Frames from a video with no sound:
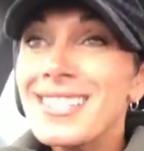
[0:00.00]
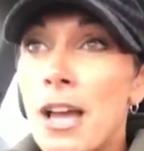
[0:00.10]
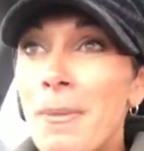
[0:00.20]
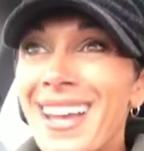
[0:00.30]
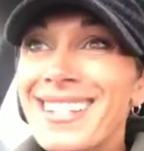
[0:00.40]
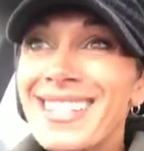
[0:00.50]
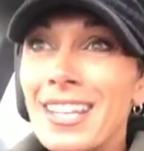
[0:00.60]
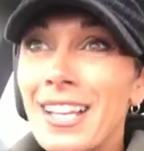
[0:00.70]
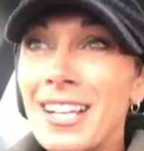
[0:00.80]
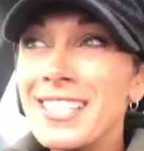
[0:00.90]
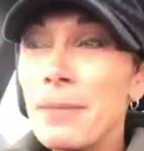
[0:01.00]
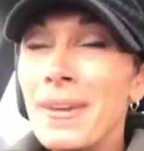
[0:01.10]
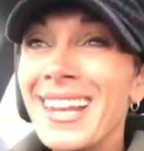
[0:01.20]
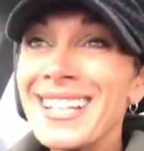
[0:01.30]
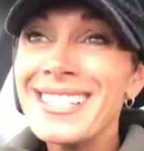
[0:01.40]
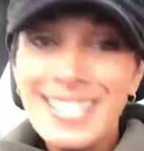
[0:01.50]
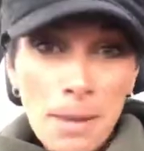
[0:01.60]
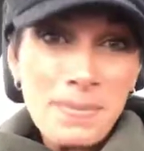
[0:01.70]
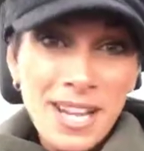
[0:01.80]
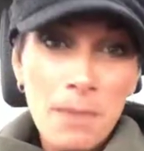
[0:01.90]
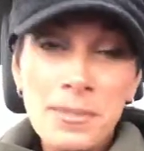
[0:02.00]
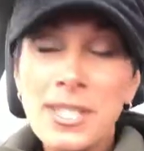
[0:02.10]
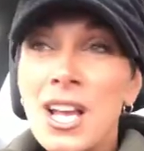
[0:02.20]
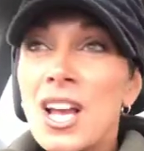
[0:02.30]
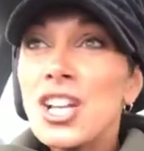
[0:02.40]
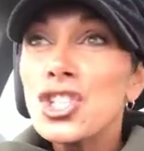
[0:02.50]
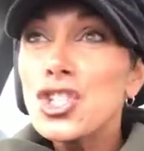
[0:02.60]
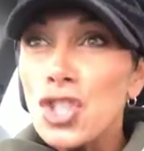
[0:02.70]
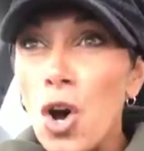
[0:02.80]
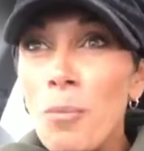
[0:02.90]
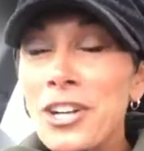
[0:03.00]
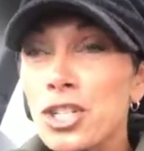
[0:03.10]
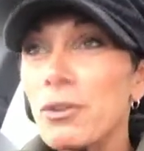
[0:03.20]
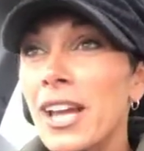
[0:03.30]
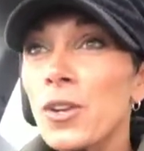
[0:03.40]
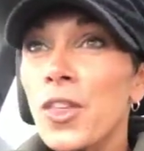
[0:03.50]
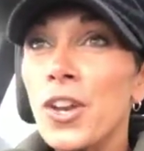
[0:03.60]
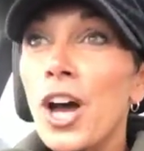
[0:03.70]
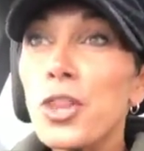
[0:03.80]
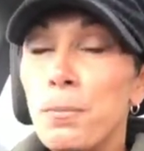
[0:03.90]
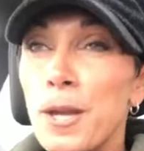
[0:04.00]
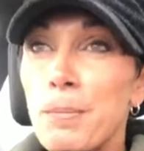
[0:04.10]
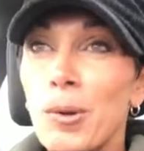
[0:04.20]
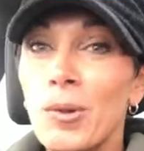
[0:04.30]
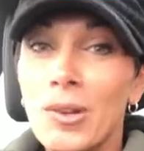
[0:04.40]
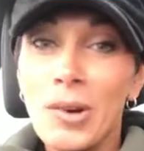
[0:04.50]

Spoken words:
some exhibiting symptoms so much greater than other people,